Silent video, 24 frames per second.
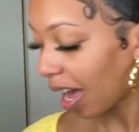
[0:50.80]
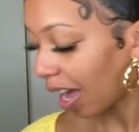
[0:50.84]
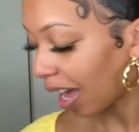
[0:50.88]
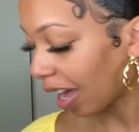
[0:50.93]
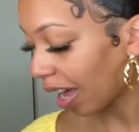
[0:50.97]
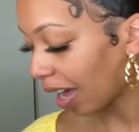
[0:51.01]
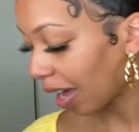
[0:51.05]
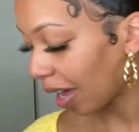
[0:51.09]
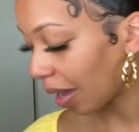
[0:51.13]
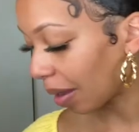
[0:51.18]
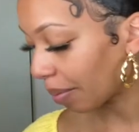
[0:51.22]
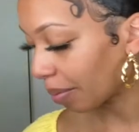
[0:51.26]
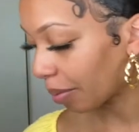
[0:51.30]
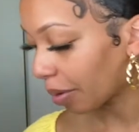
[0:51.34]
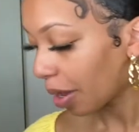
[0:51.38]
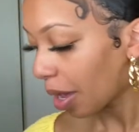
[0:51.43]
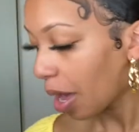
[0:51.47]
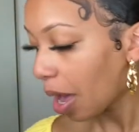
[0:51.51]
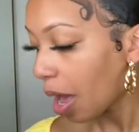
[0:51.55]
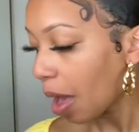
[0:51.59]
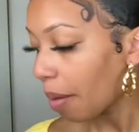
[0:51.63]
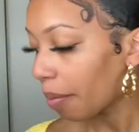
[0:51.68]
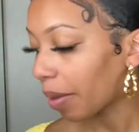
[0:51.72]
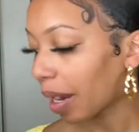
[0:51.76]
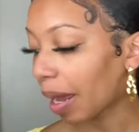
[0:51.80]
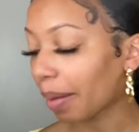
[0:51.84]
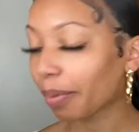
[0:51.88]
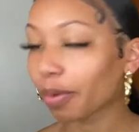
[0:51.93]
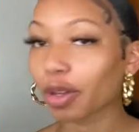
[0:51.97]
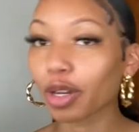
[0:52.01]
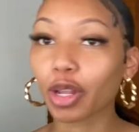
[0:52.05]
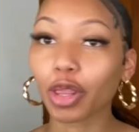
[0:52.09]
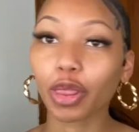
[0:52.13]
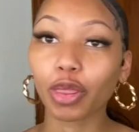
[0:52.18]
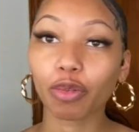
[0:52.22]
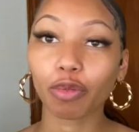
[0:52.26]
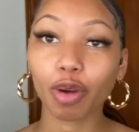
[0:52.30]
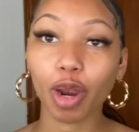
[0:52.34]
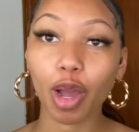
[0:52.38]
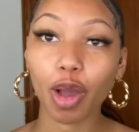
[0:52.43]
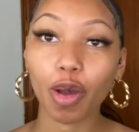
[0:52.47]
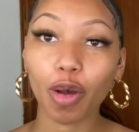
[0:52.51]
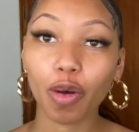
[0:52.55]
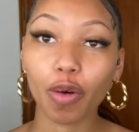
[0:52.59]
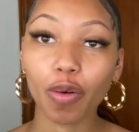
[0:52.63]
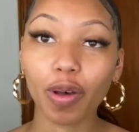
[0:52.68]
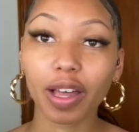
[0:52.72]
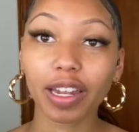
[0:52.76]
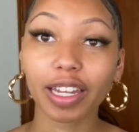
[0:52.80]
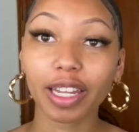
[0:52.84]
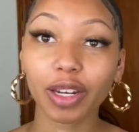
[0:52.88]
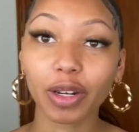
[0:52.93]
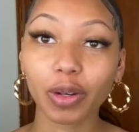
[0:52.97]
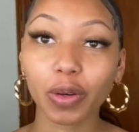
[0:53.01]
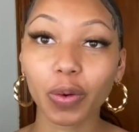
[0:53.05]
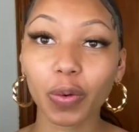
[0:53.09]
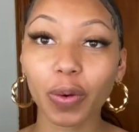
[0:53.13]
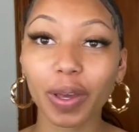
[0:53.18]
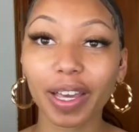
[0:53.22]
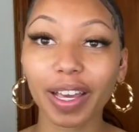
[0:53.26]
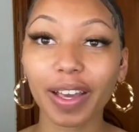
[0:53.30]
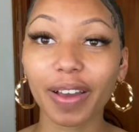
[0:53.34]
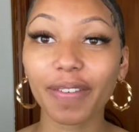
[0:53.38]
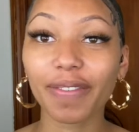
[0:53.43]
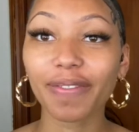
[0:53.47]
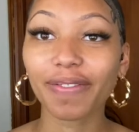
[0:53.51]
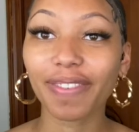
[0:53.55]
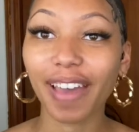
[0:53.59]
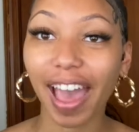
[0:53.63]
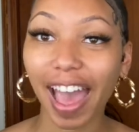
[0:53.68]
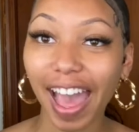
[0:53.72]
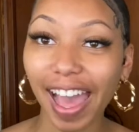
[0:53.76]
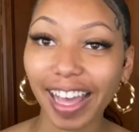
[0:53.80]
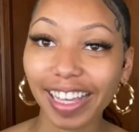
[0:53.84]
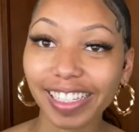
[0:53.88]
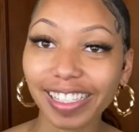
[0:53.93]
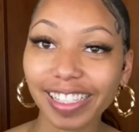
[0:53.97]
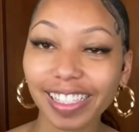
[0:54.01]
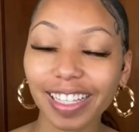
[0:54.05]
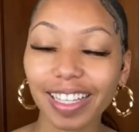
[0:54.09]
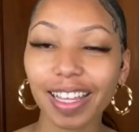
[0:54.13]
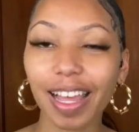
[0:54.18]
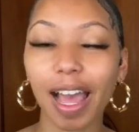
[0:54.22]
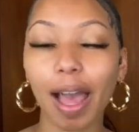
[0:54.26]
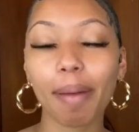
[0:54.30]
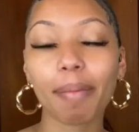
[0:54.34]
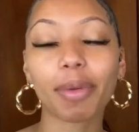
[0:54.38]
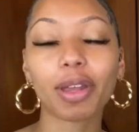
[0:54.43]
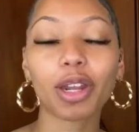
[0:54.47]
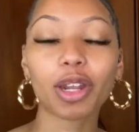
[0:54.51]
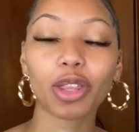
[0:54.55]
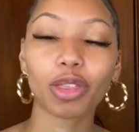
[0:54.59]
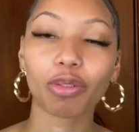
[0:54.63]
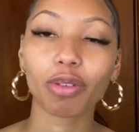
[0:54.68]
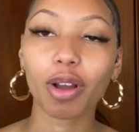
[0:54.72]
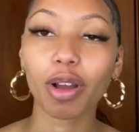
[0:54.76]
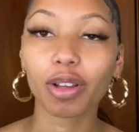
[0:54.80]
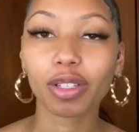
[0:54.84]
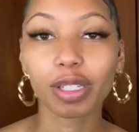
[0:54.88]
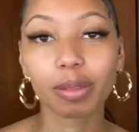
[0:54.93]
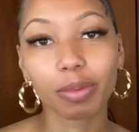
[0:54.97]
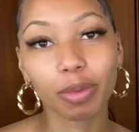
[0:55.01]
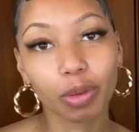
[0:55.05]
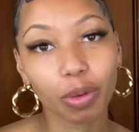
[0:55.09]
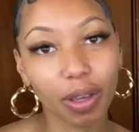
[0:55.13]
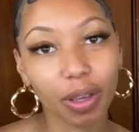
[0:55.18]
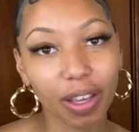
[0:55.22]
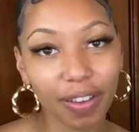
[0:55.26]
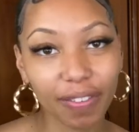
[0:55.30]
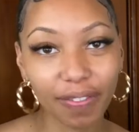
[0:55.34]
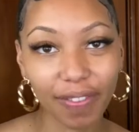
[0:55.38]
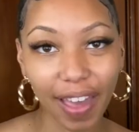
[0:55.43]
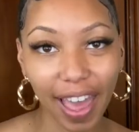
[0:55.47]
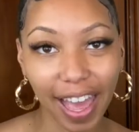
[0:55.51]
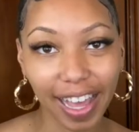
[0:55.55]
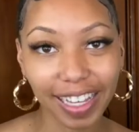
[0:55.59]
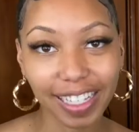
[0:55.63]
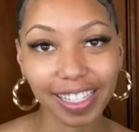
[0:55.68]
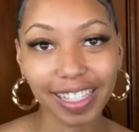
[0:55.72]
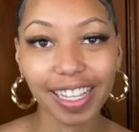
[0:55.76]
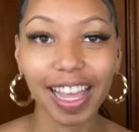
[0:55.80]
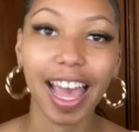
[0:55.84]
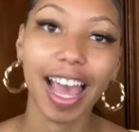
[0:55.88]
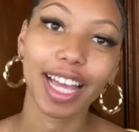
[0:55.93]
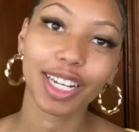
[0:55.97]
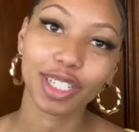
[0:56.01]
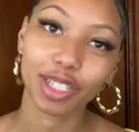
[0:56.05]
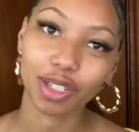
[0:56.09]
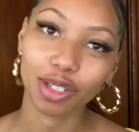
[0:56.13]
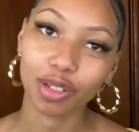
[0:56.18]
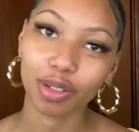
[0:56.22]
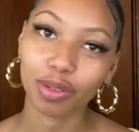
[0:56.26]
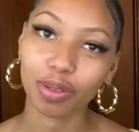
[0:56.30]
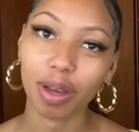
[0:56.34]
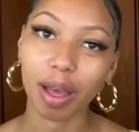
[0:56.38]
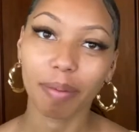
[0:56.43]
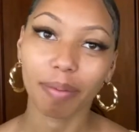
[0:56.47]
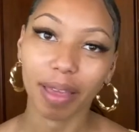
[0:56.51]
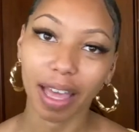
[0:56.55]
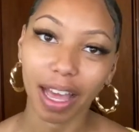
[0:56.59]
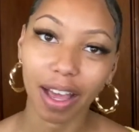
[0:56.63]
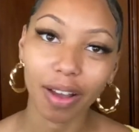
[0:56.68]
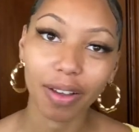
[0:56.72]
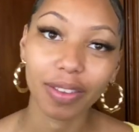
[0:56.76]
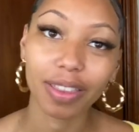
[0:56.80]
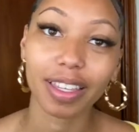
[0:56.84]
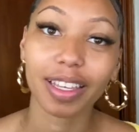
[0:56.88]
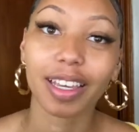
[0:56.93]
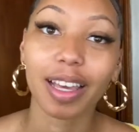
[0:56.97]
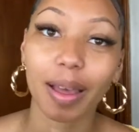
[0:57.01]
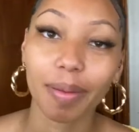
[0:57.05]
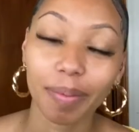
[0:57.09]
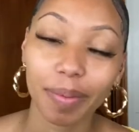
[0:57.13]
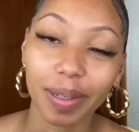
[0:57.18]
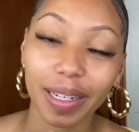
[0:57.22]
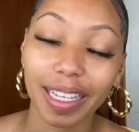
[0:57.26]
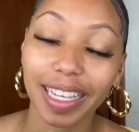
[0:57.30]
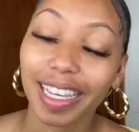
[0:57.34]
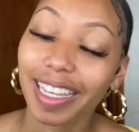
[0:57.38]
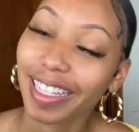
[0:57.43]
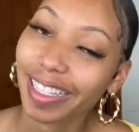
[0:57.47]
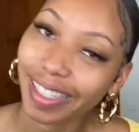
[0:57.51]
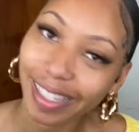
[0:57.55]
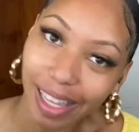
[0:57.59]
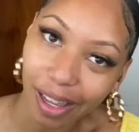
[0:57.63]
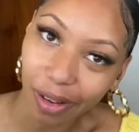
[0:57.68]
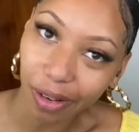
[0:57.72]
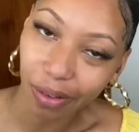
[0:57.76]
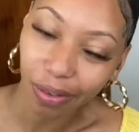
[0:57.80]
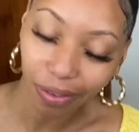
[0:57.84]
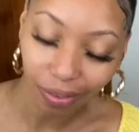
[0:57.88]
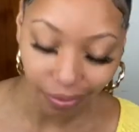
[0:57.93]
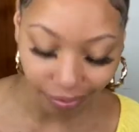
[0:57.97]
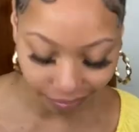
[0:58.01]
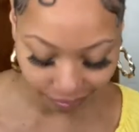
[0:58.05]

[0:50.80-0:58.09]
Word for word: Um, but I'm gonna throw a little quick facts. I'm gonna throw some quick facts at you about the company itself.